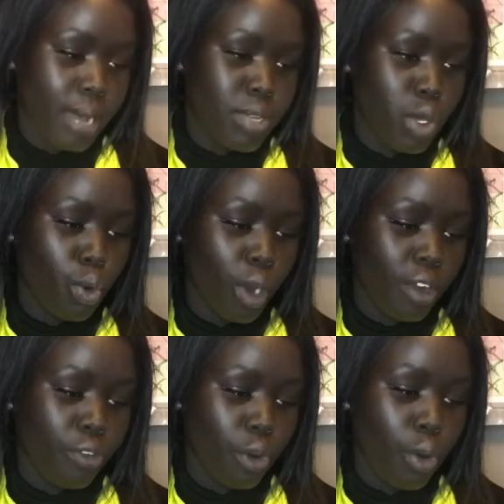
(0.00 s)
I'm so
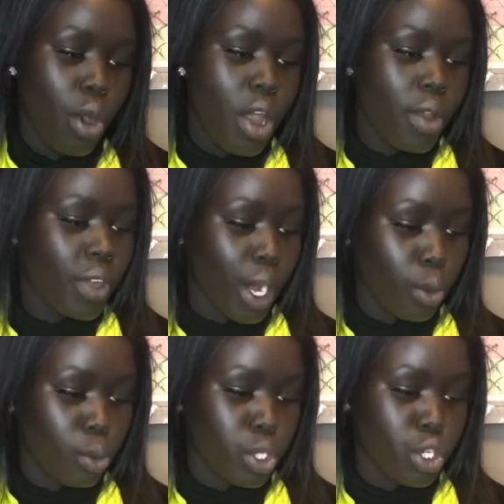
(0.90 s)
grateful that I
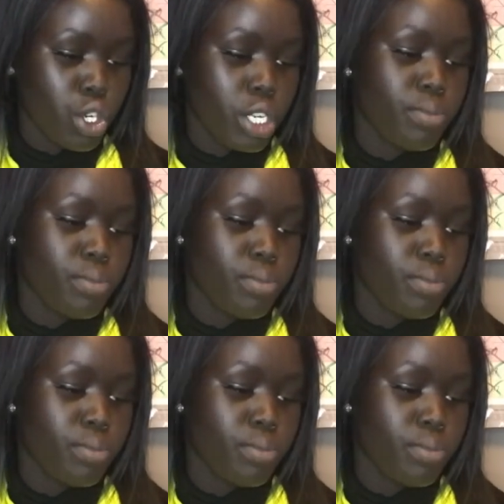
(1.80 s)
go to church.